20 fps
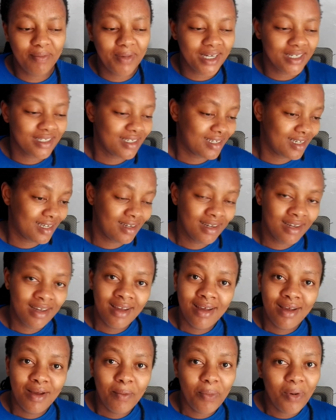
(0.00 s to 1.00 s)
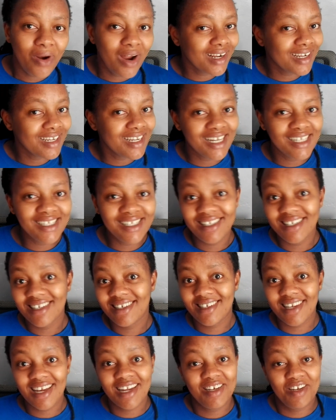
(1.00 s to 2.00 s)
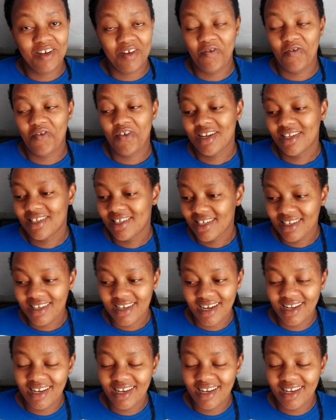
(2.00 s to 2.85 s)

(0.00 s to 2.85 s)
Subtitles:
But pregnancies are different and